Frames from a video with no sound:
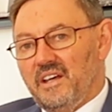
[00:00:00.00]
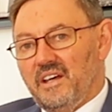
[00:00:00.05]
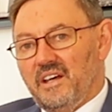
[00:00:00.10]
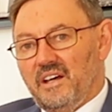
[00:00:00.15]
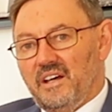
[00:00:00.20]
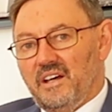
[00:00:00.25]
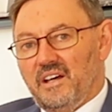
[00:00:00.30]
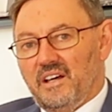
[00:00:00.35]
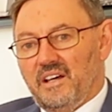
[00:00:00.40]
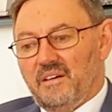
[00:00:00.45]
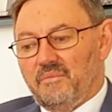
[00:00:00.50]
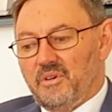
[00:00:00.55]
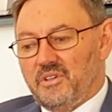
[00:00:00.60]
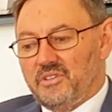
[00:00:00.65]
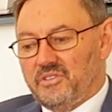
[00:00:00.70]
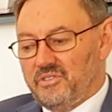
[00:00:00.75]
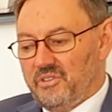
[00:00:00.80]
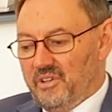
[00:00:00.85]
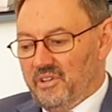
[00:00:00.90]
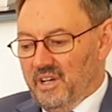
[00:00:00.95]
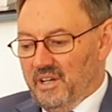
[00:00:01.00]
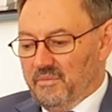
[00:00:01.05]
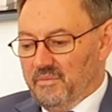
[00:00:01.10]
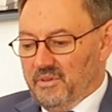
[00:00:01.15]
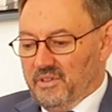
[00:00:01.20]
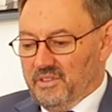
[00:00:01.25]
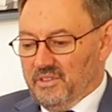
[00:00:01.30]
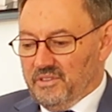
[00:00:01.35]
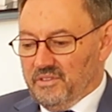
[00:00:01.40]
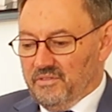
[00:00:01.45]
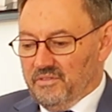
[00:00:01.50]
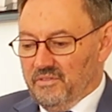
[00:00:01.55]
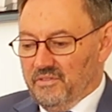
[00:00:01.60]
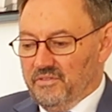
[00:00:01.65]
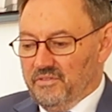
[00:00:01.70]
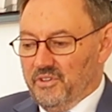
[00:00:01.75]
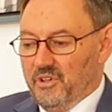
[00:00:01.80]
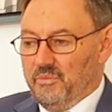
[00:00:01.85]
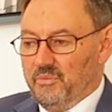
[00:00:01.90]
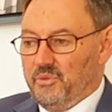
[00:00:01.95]
My surname is
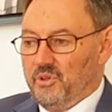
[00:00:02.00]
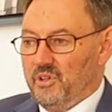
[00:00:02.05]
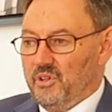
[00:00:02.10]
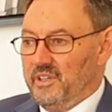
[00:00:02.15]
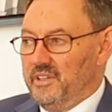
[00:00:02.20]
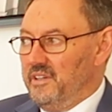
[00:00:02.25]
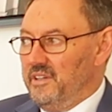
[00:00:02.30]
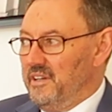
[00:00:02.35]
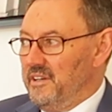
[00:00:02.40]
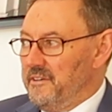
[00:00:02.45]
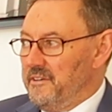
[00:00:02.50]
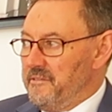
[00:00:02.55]
Vermeulen.